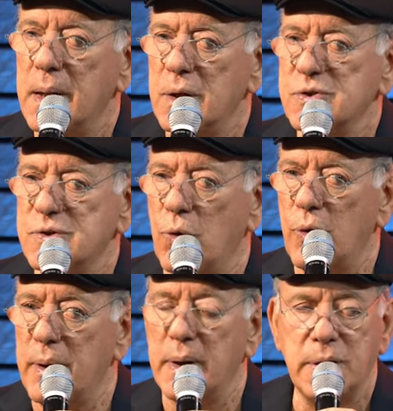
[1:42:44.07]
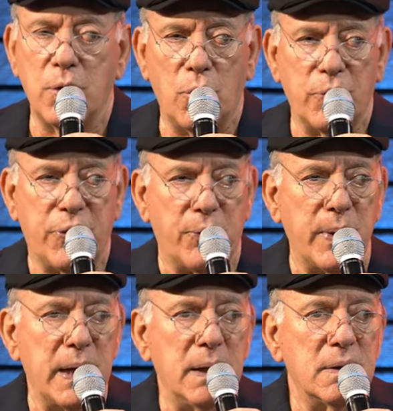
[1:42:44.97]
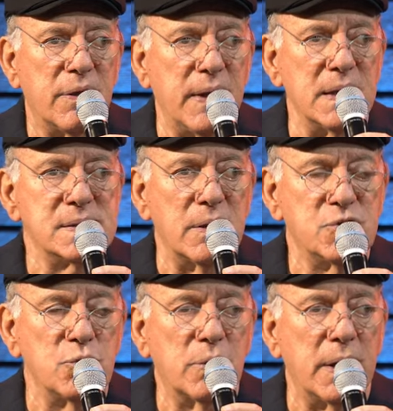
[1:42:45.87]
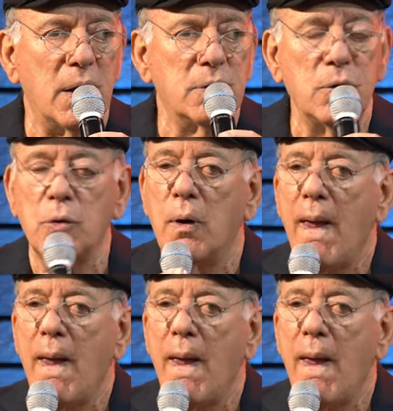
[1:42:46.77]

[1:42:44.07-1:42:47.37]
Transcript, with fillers: so, you know, 3 things a Jew cannot do.